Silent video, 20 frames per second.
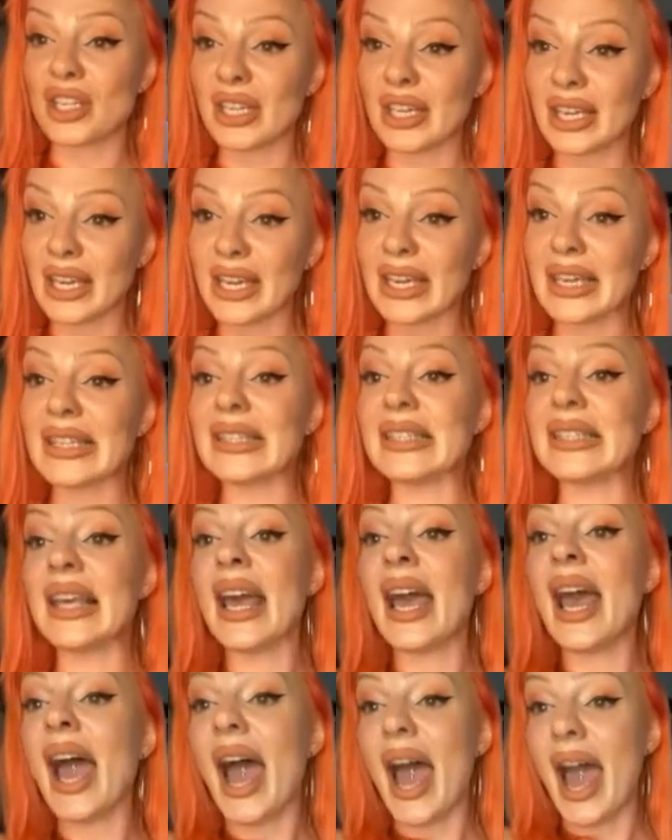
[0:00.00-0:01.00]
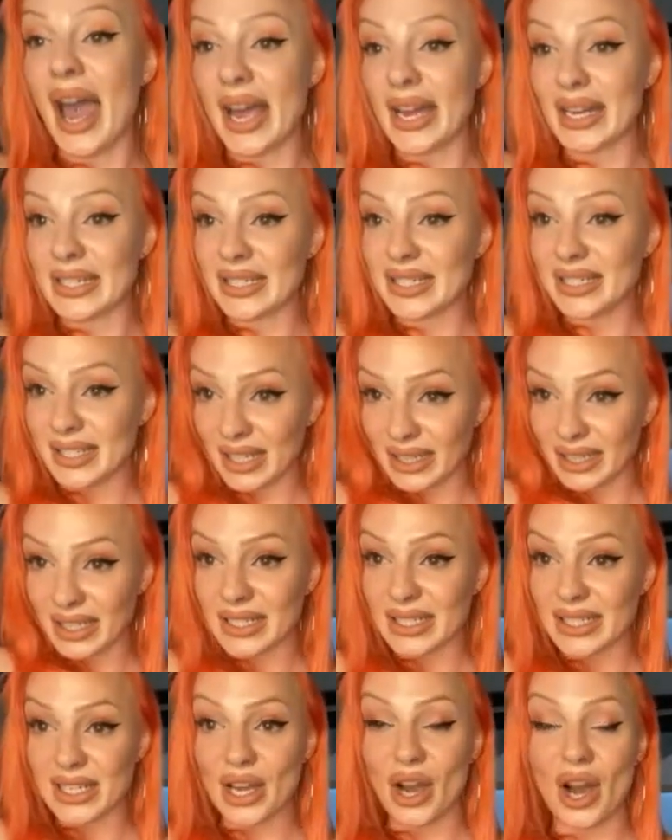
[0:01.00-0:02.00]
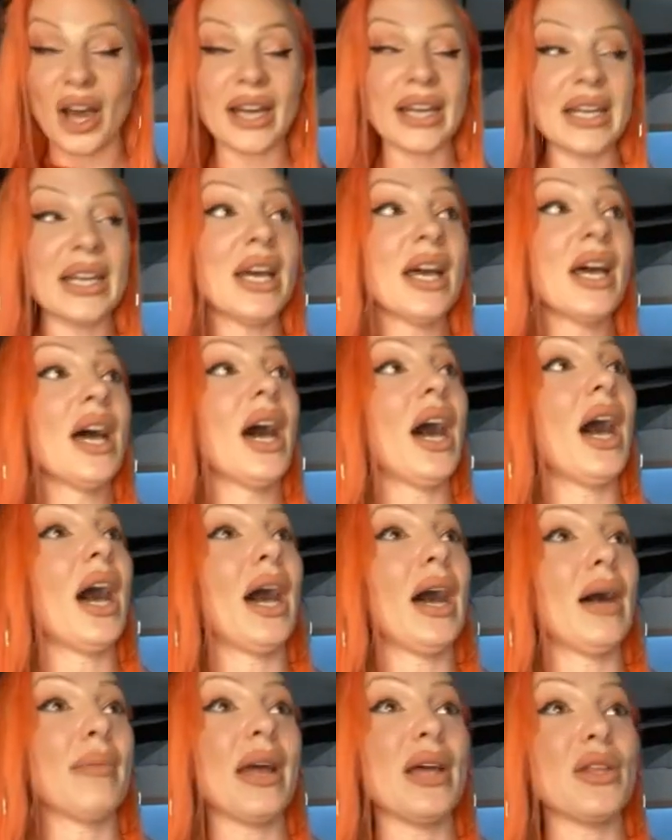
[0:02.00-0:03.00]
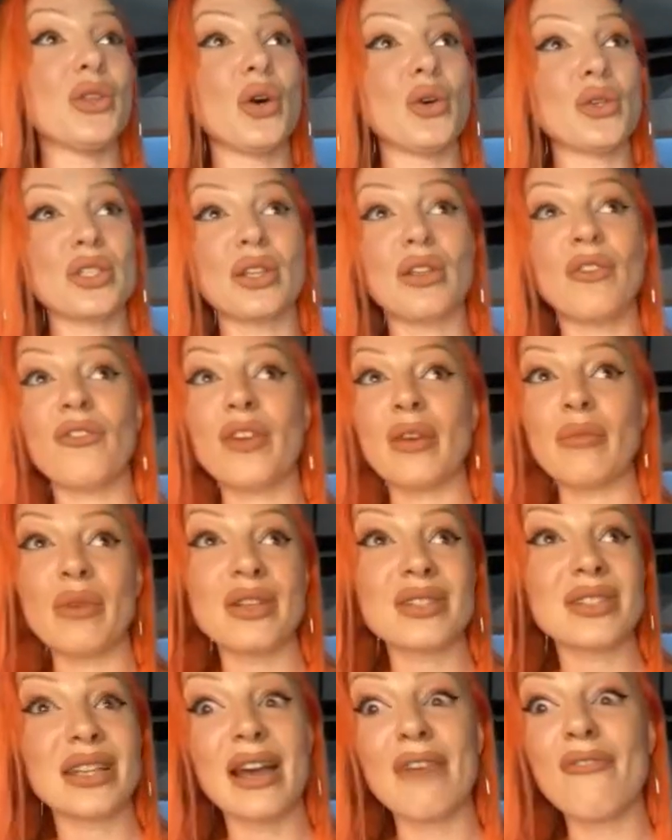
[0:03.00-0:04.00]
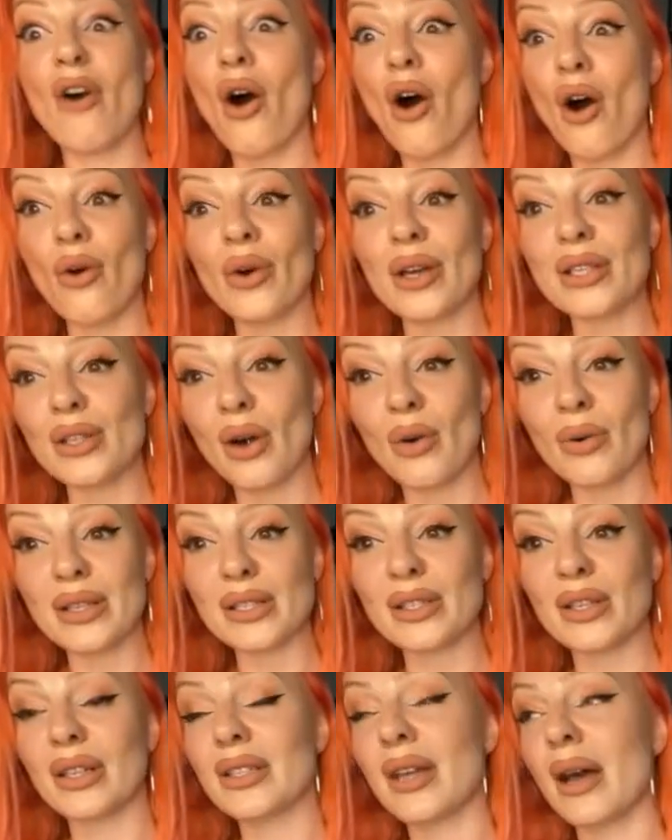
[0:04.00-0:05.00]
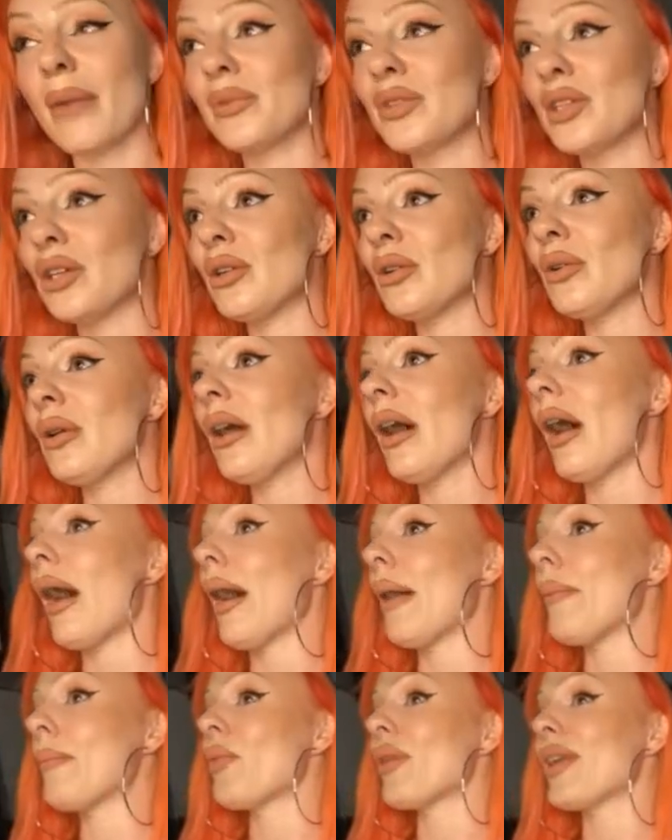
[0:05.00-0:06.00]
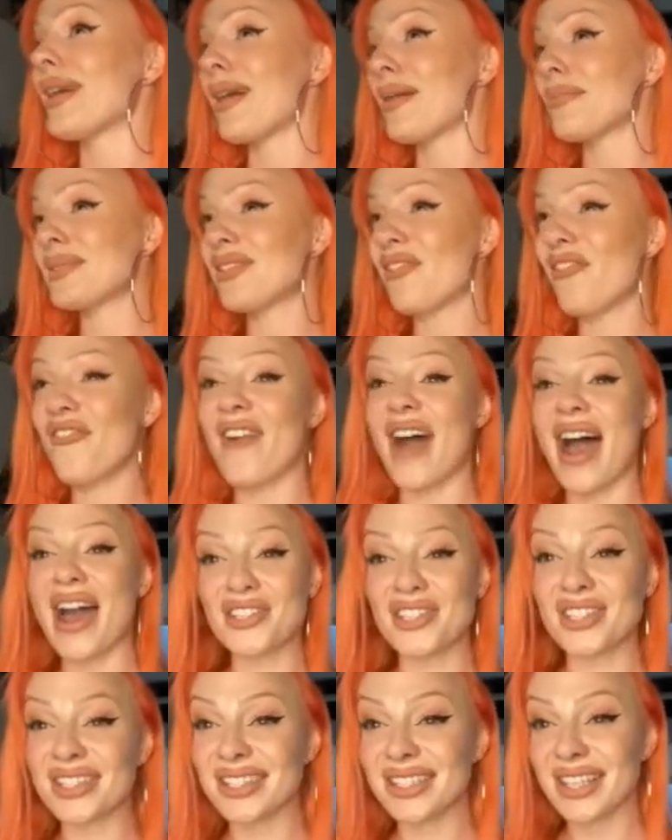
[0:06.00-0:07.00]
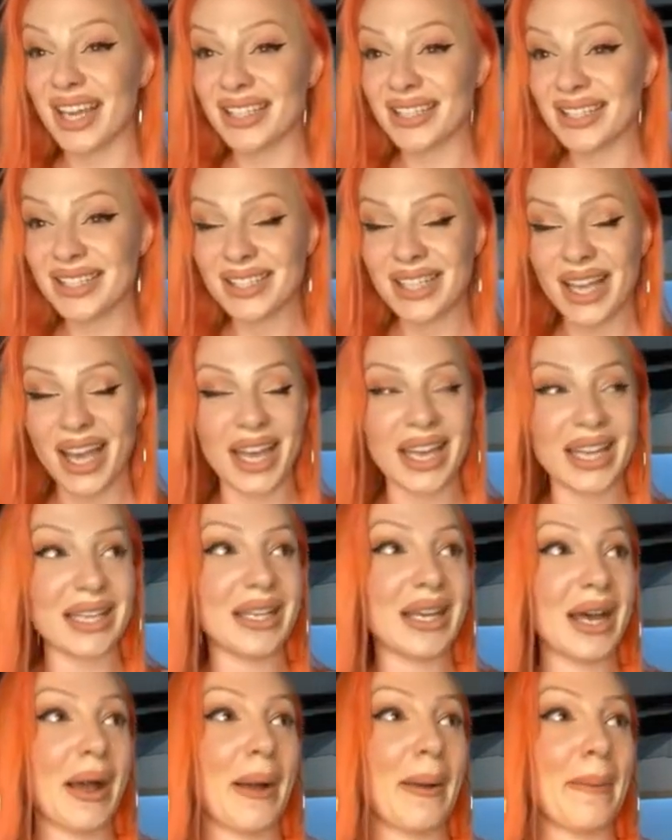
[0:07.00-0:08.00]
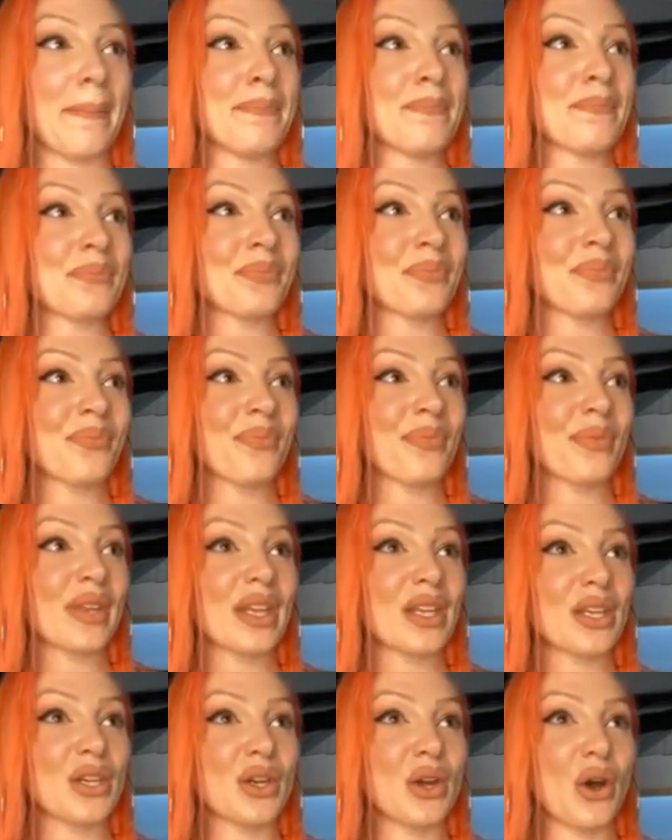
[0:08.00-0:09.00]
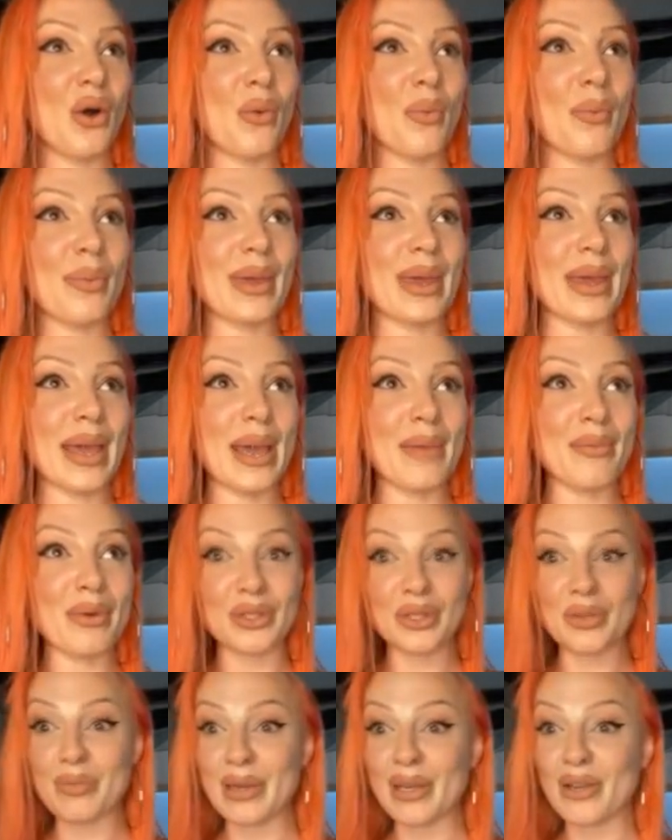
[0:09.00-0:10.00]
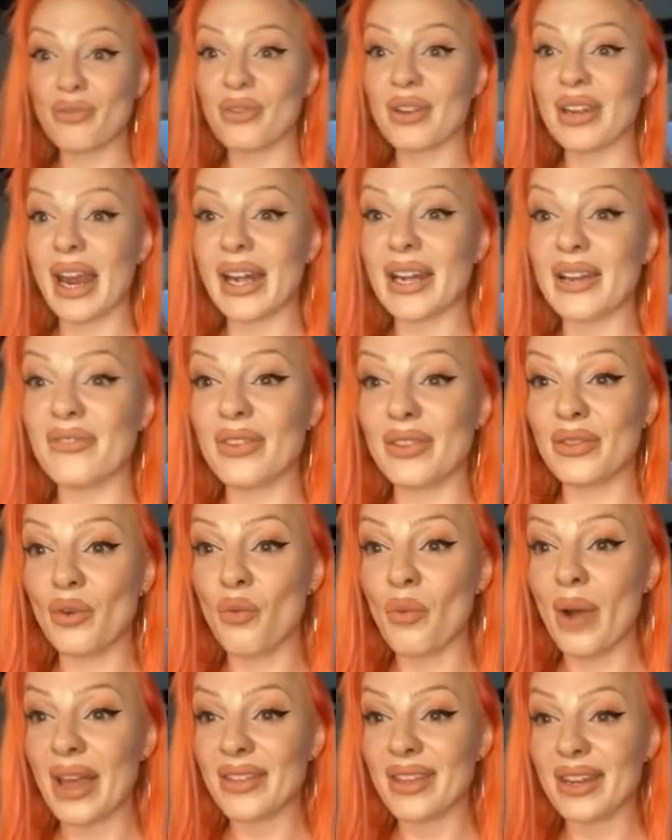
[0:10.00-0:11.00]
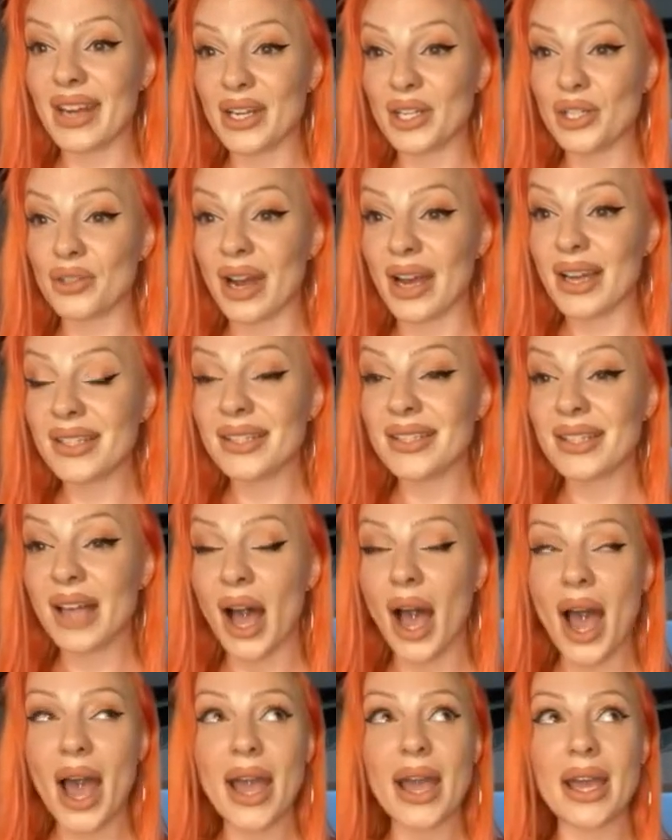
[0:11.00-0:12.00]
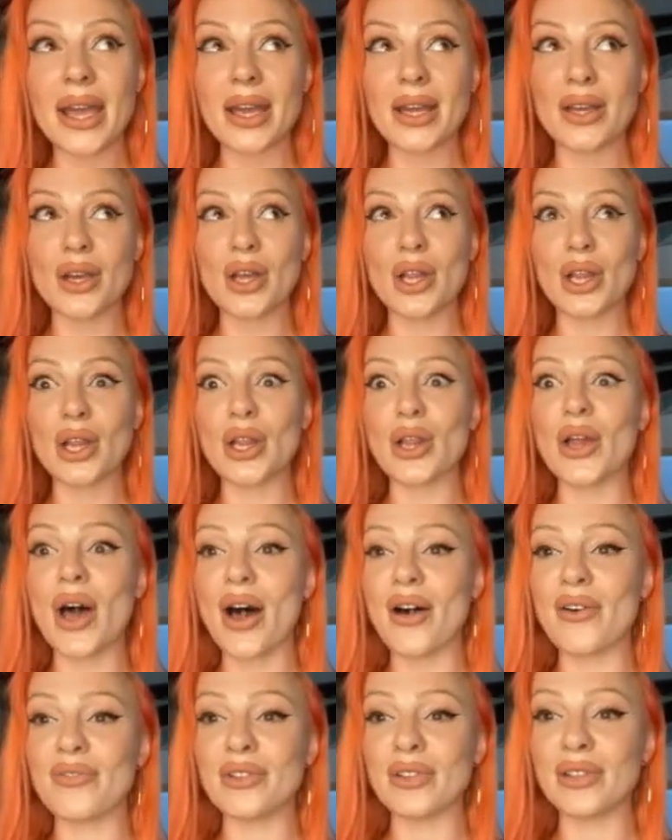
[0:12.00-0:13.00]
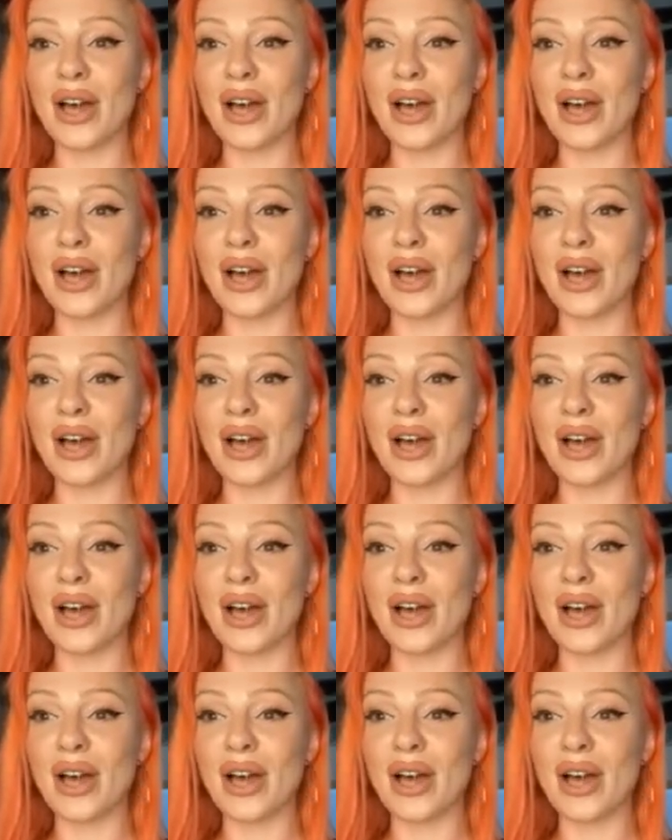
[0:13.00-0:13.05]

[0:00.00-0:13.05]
Keys and Celine Dion. And those are the females that I've always looked up to. When it comes to fashion sense and, you know, being able to be creative in the way that I dress, I love